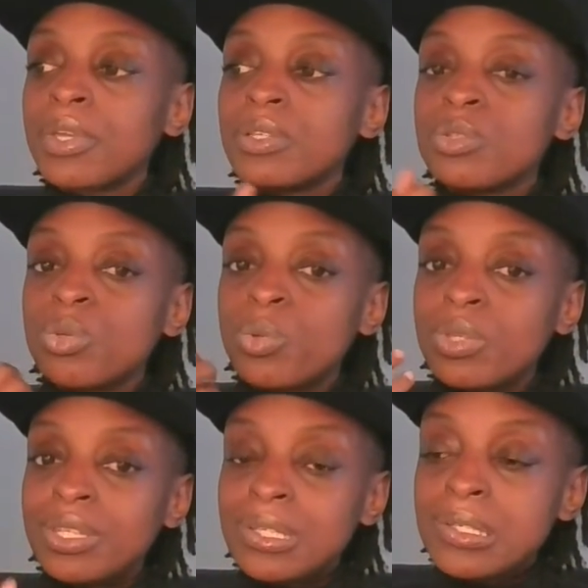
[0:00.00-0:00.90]
So
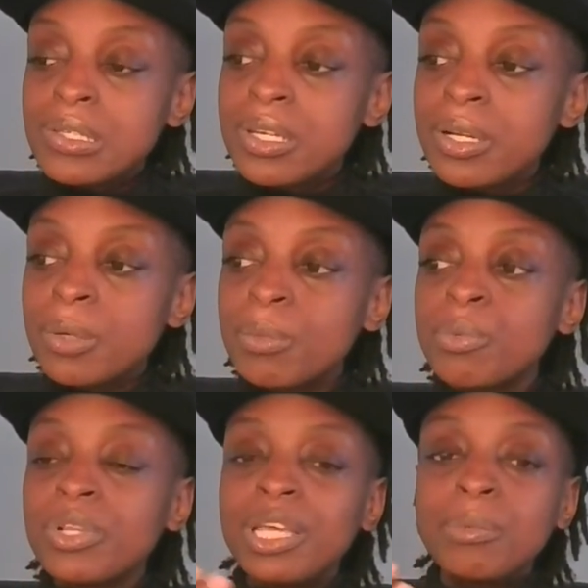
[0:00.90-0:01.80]
this year we
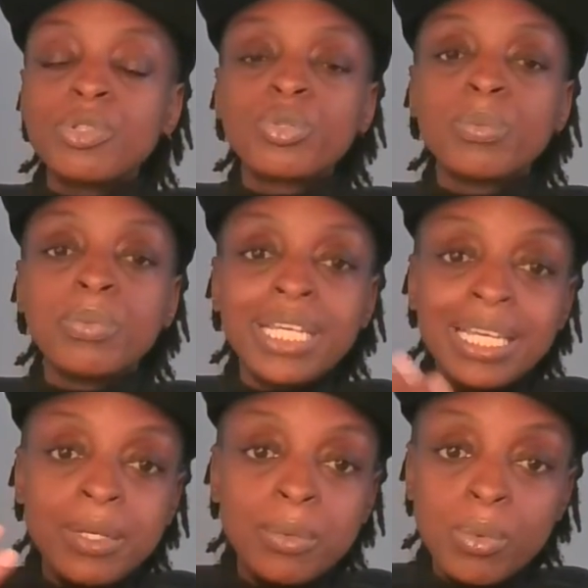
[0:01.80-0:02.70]
will able to bring
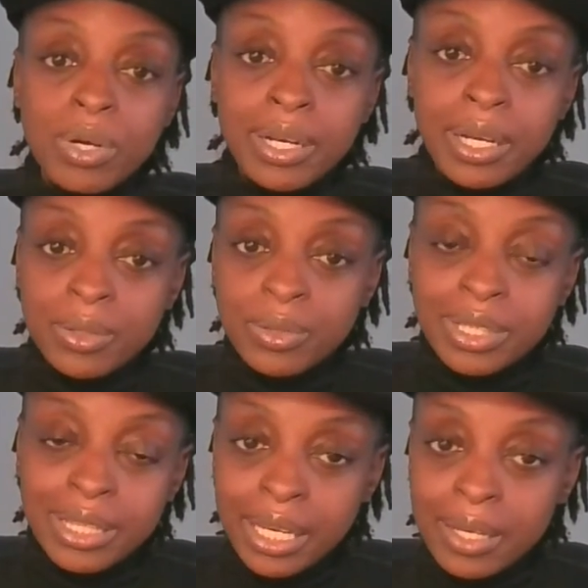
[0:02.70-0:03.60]
in
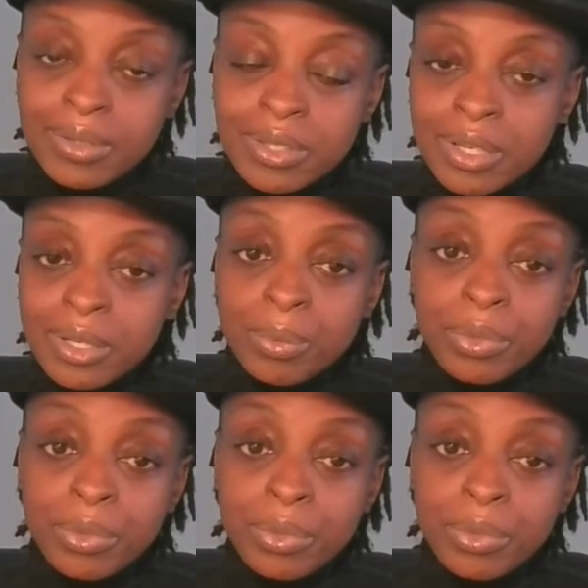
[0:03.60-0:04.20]
100,000.